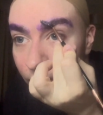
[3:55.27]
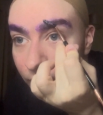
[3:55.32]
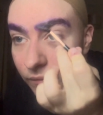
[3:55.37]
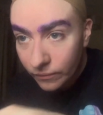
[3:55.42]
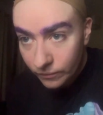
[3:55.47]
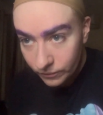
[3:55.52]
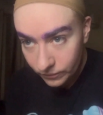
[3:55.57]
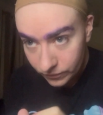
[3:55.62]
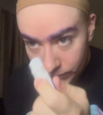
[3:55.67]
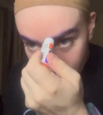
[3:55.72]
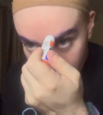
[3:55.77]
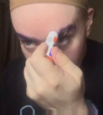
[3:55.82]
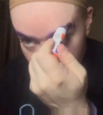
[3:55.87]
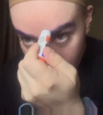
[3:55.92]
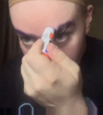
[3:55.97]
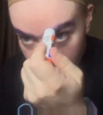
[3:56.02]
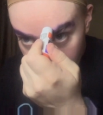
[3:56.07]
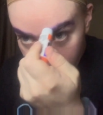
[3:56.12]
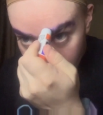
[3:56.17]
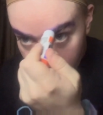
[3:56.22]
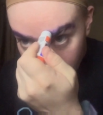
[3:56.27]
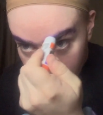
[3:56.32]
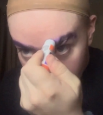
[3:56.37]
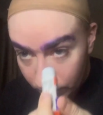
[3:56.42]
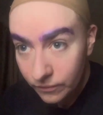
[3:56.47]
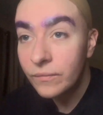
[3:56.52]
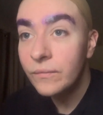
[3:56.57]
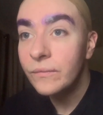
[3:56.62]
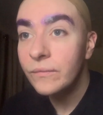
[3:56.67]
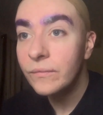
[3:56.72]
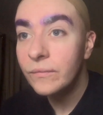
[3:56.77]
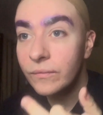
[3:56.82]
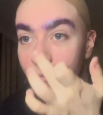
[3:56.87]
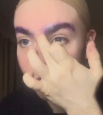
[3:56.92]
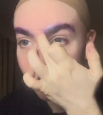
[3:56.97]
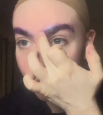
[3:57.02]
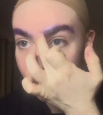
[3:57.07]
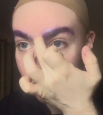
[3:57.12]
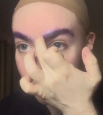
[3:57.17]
So it's me, Skinny Minnie from the